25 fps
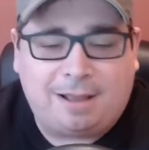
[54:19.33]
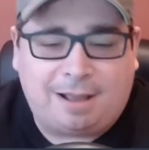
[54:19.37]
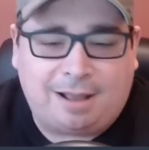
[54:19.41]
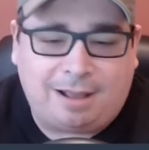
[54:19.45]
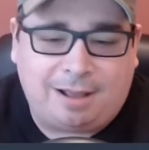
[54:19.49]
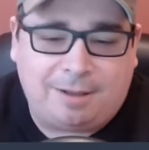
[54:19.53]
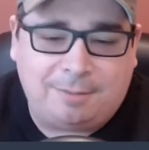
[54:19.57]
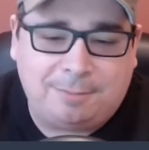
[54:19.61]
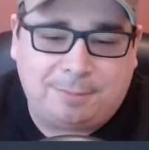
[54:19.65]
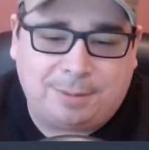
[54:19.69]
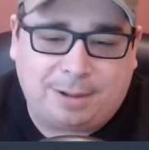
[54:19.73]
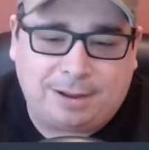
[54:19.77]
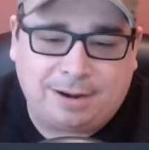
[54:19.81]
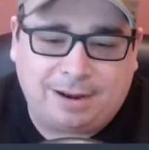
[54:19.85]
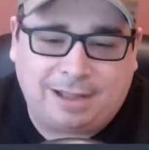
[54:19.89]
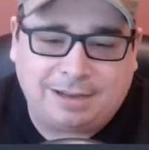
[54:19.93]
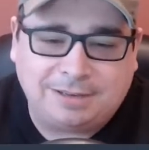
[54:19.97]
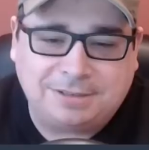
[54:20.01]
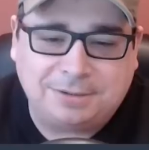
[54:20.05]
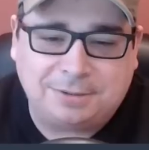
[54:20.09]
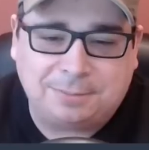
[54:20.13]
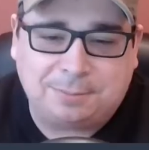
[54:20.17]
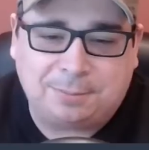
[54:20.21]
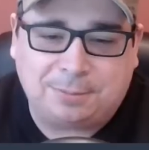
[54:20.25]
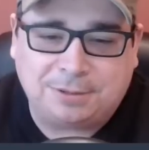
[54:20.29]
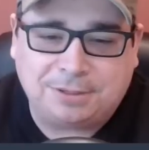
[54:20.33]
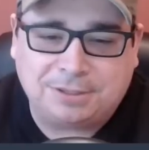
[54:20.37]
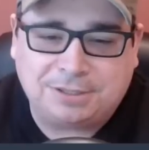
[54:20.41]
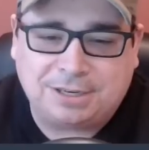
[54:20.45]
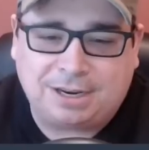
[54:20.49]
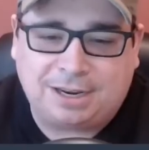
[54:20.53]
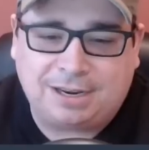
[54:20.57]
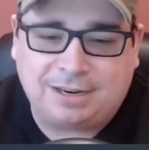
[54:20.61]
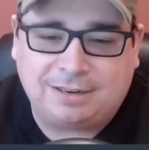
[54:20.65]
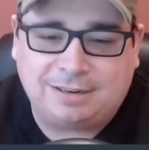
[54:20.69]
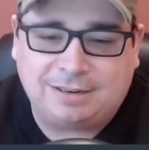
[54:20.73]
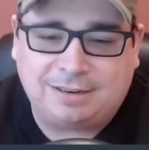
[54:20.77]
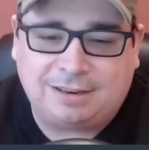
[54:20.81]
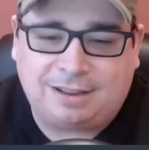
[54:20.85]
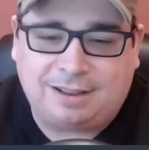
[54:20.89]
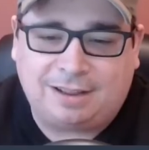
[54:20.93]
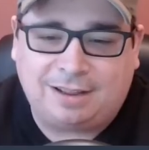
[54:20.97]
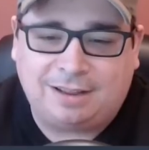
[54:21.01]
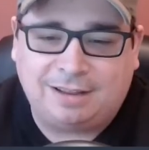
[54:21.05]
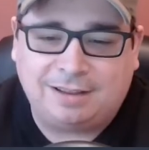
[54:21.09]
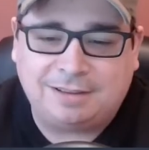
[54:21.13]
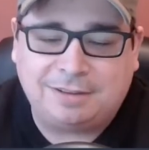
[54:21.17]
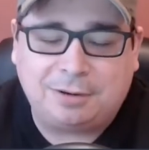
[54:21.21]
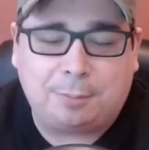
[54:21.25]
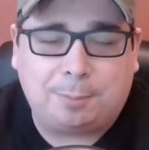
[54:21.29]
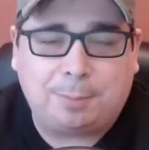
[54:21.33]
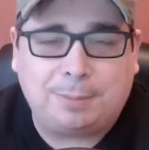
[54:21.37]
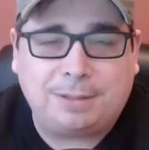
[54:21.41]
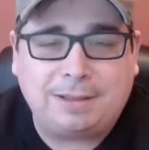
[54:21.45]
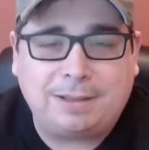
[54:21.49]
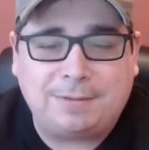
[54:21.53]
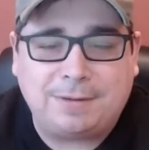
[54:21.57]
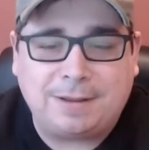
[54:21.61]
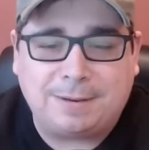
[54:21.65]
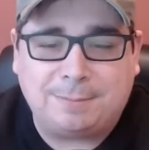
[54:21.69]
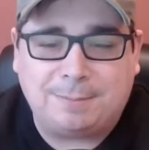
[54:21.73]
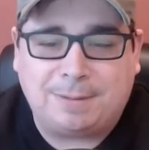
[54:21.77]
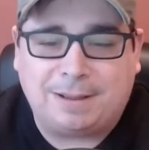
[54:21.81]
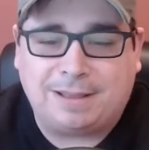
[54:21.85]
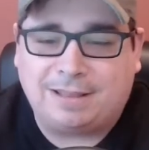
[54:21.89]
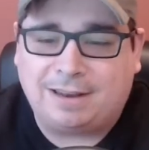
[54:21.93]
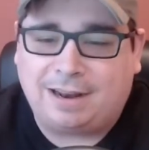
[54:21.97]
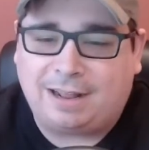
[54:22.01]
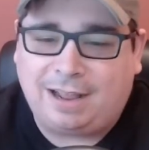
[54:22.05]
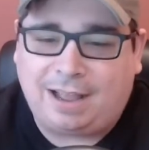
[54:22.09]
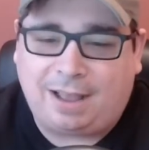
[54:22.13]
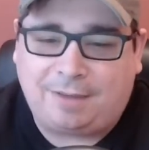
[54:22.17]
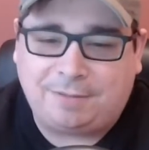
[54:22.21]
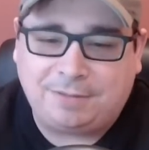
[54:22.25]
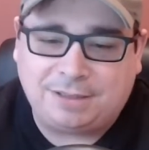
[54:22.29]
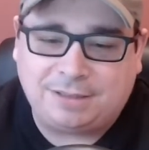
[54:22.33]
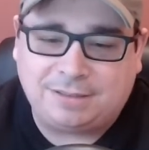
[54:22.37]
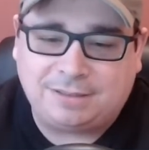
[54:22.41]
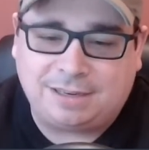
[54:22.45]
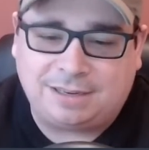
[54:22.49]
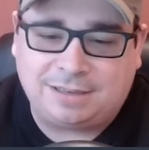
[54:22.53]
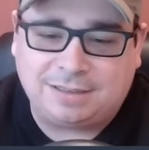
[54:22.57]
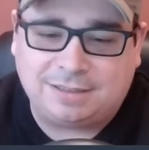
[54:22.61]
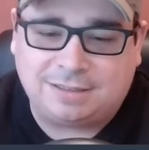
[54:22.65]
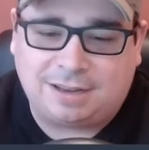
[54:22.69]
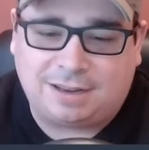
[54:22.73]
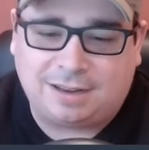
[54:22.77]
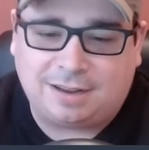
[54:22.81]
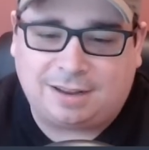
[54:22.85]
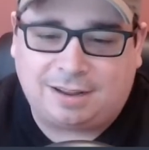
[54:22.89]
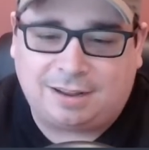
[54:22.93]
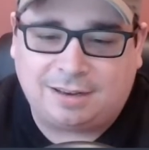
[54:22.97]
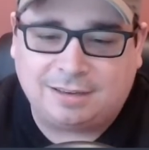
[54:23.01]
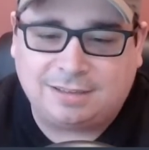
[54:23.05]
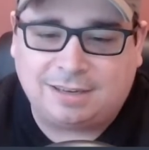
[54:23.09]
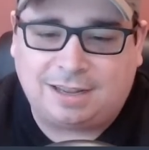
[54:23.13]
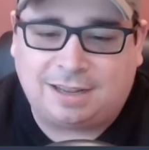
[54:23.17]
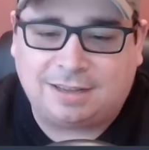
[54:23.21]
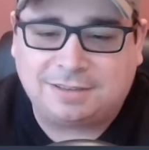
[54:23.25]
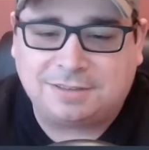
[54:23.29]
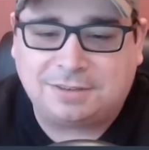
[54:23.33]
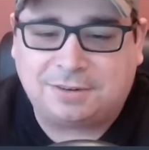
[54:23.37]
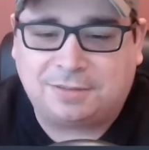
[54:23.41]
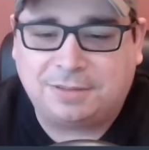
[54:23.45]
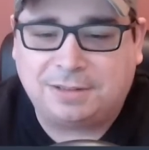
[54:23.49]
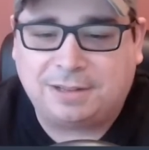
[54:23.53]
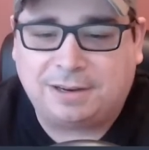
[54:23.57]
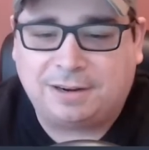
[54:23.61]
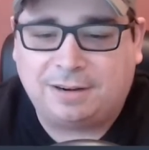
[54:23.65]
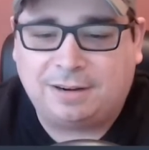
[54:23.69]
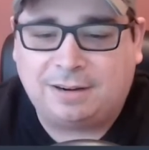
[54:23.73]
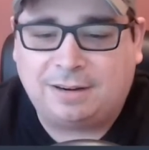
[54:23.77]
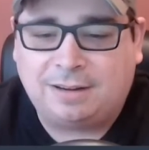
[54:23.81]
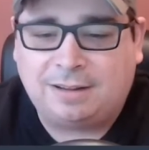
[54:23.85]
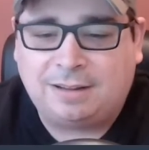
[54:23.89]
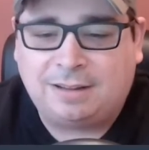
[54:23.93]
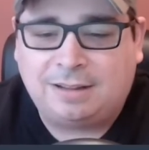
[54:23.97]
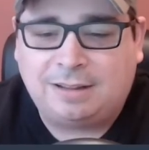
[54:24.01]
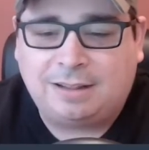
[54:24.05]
Uh, but I do appreciate uh, you're believing in me that I have these inside contacts over there.